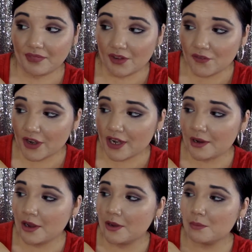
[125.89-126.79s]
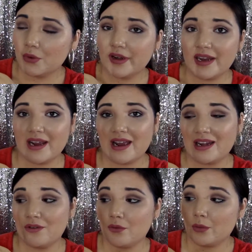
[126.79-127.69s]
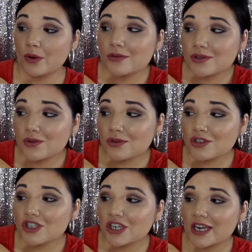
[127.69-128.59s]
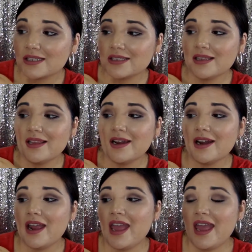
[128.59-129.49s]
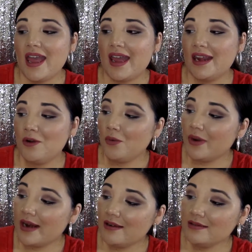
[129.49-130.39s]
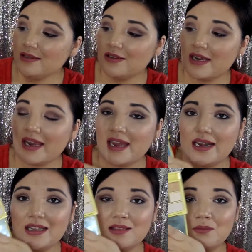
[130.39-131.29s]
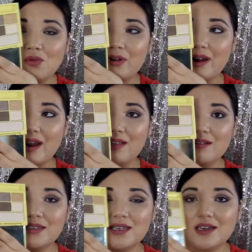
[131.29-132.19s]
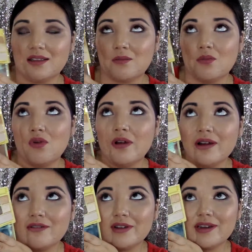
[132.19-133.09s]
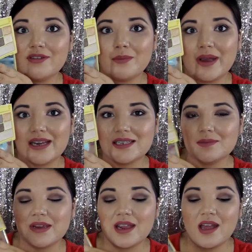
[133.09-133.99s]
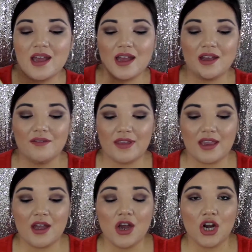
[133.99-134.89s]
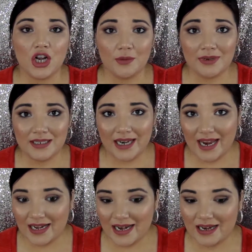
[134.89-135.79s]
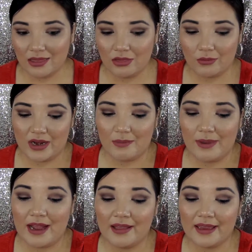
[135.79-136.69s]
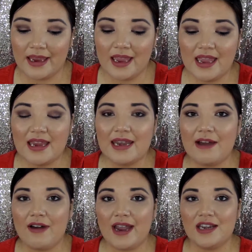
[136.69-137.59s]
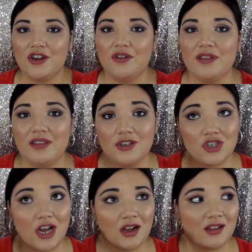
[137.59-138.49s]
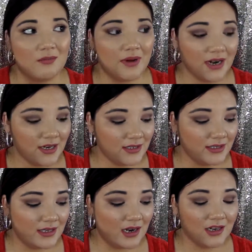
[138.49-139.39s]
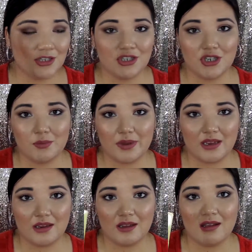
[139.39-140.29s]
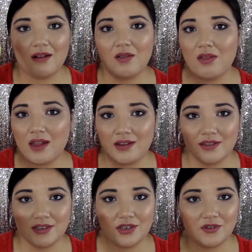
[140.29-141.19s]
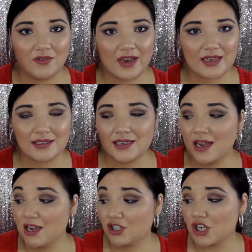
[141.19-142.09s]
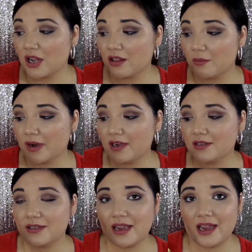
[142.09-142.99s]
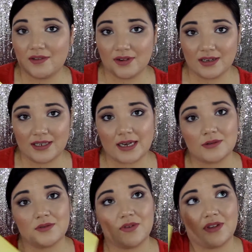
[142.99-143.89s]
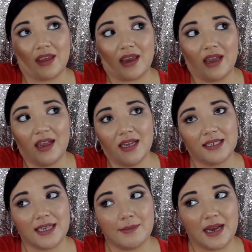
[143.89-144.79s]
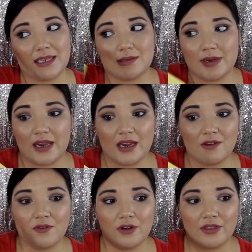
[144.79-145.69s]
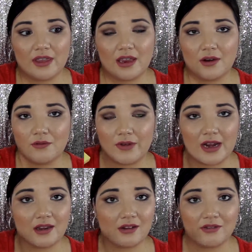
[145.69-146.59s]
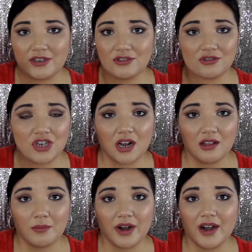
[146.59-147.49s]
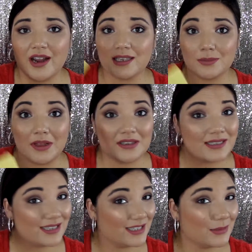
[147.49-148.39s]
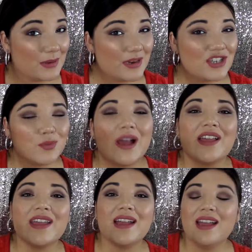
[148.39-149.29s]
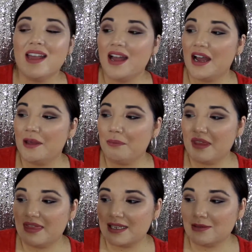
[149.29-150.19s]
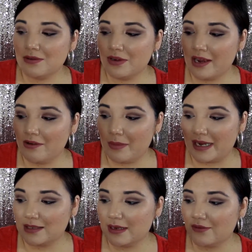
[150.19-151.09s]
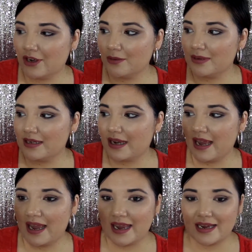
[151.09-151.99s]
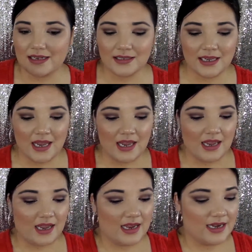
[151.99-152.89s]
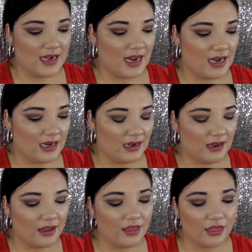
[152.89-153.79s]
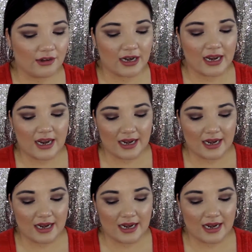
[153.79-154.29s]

Very pretty kind of rose gold shades in there, and when I was looking at it, the more I looked at it, the more it really reminded me of the Urban Decay Naked 3 palette. Now I know that the chocolate bars are duping a lot of the Too Faced chocolate bars. They have an exact one for the semi-sweet and for the regular original chocolate bar, as well as their Sweet Peach palette, but this one really reminds me of Urban Decay's Naked 3.